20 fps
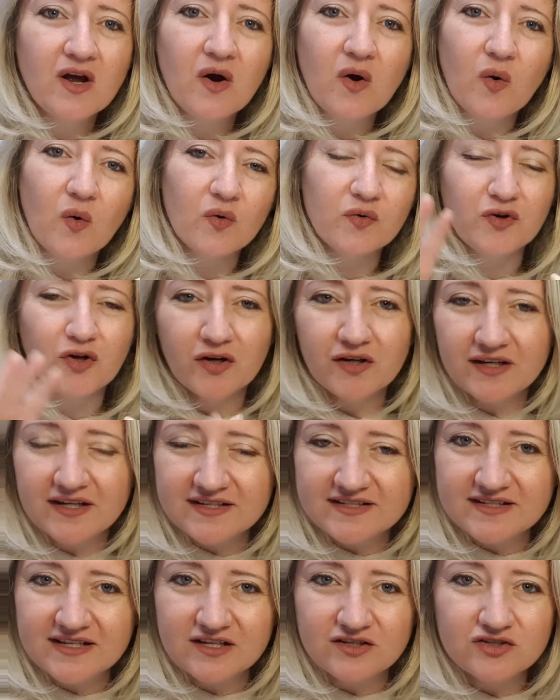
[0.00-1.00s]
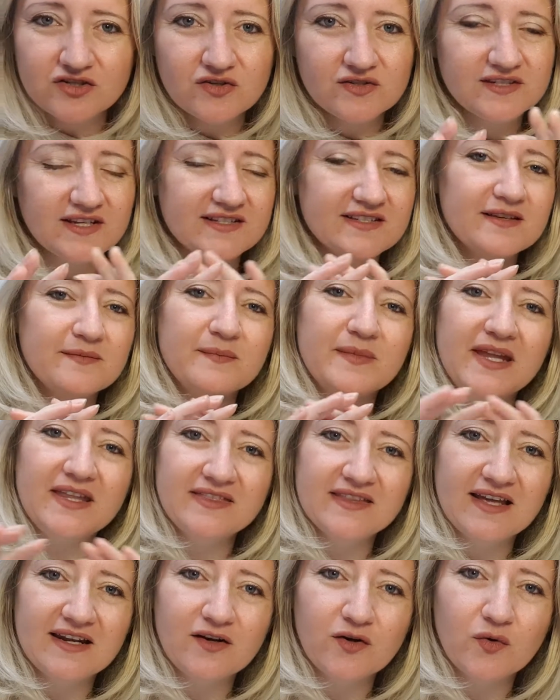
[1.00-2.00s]
or not listening to you. It doesn't mean
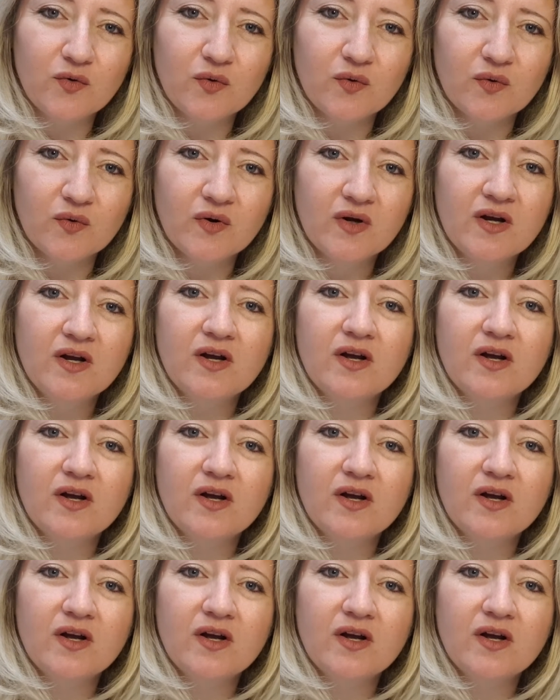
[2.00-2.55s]
that at all.